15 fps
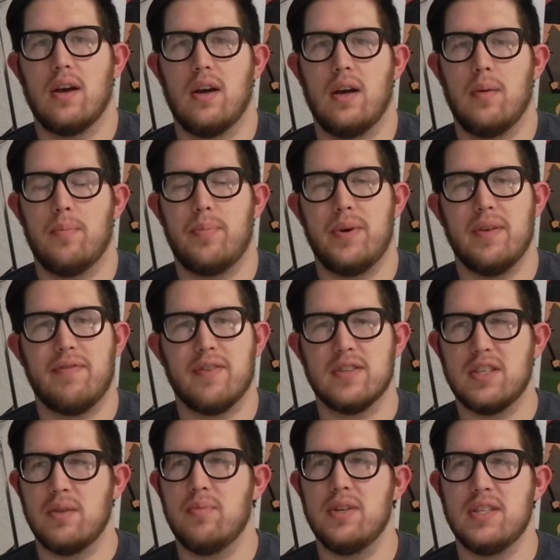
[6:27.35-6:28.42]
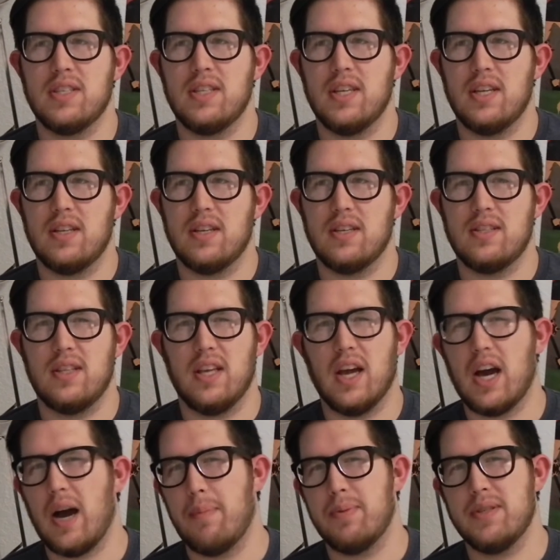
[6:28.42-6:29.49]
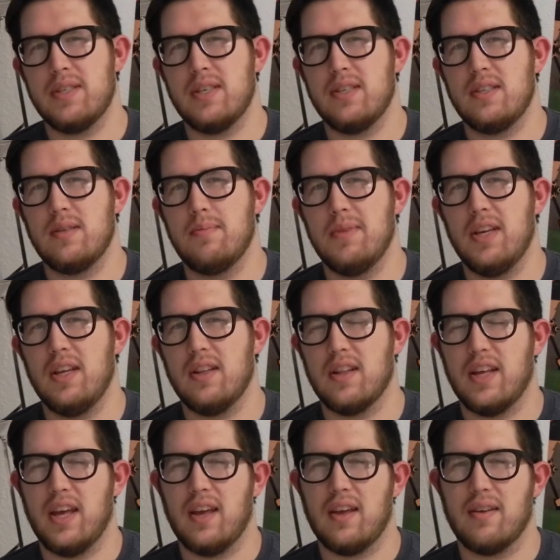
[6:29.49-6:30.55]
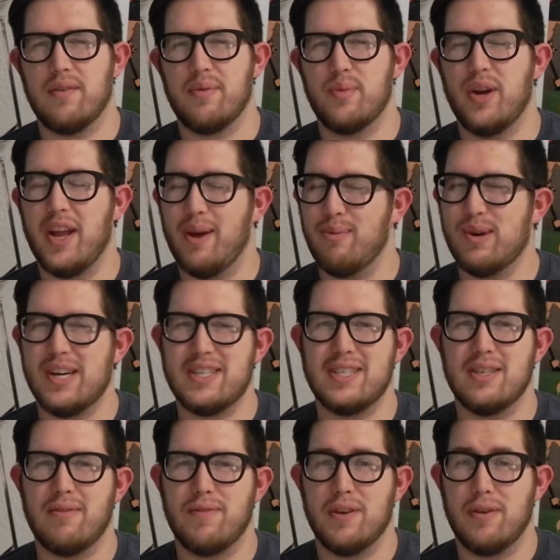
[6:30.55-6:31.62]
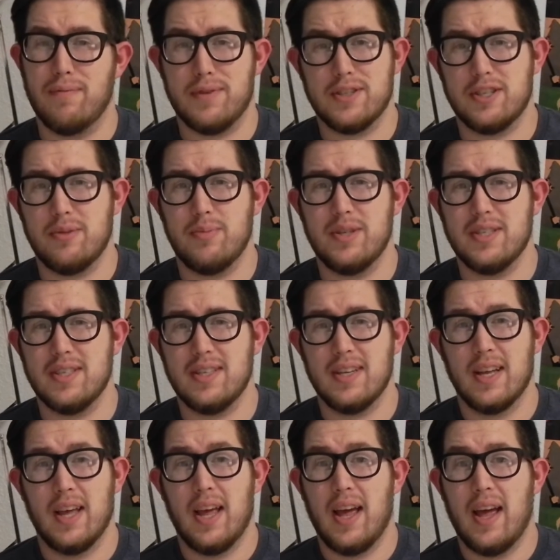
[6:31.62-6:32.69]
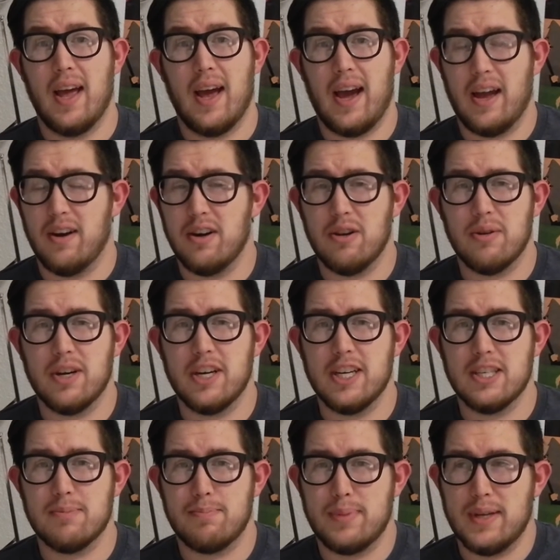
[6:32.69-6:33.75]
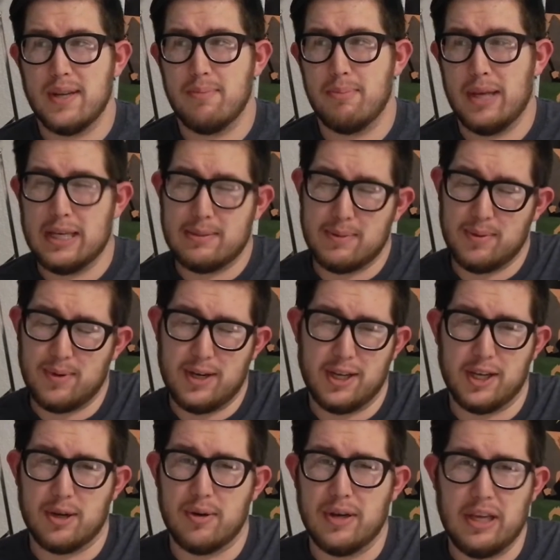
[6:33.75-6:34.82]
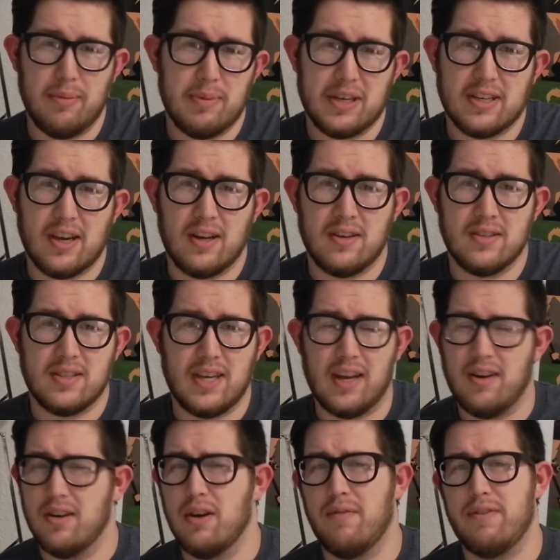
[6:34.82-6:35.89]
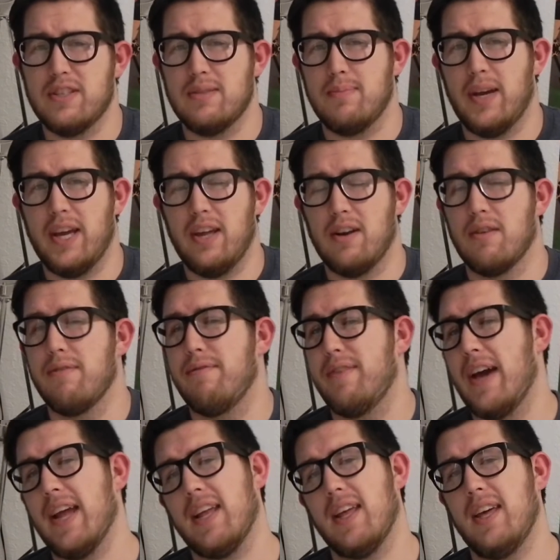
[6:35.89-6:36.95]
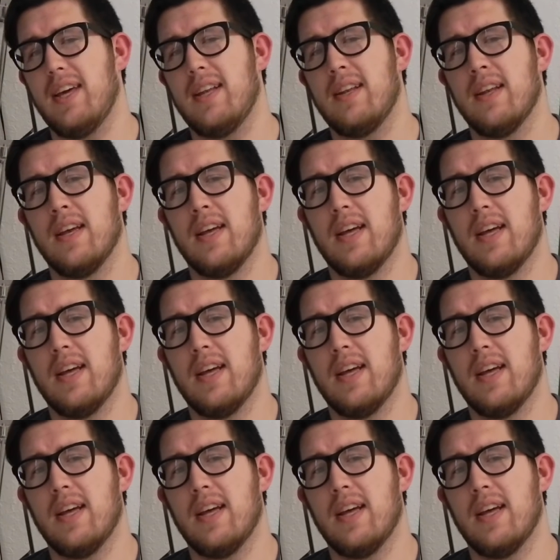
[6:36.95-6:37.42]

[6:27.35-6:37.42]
But for some reason, it does the opposite to me. Like, when I watch this film for some reason, I don't know what it is, but it makes me want to go and eat McDonald's. I don't know if it's my inner fat kid.